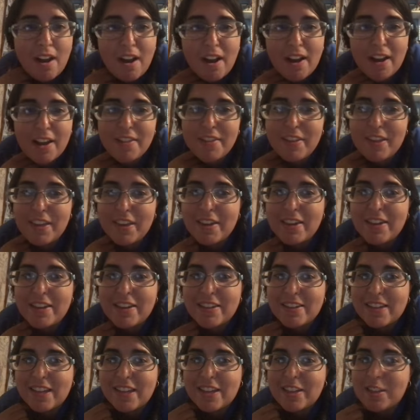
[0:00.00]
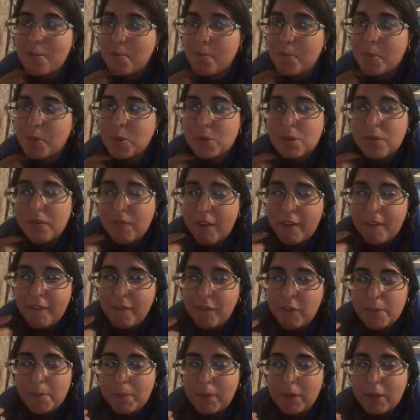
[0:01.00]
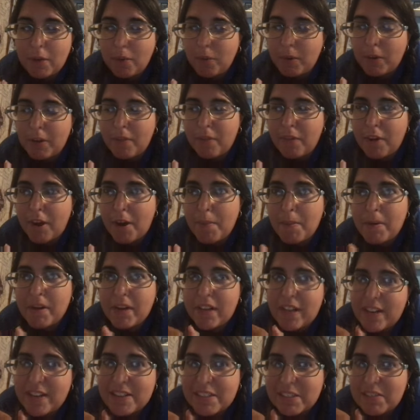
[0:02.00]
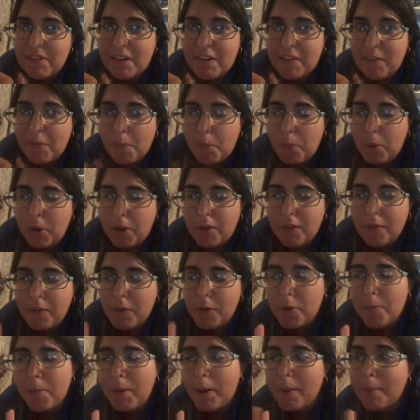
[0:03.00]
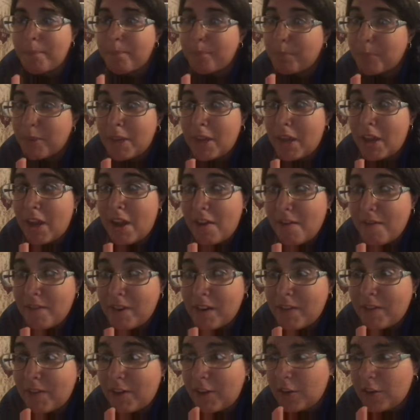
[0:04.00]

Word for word: I think he's like the most fun for me to read from, and he doesn't even have a point of view, but very very